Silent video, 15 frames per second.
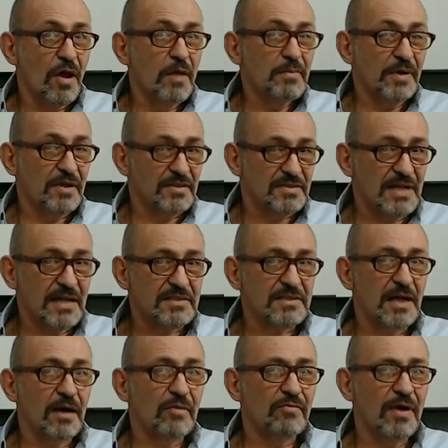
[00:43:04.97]
because that's
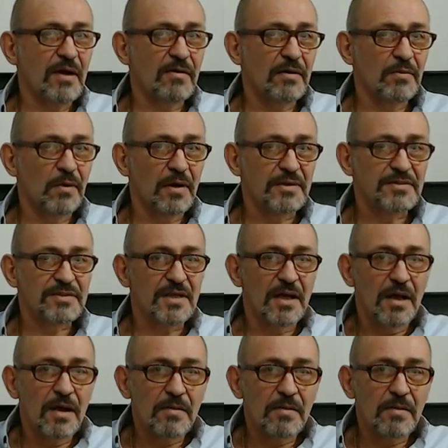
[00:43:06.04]
how rare it was.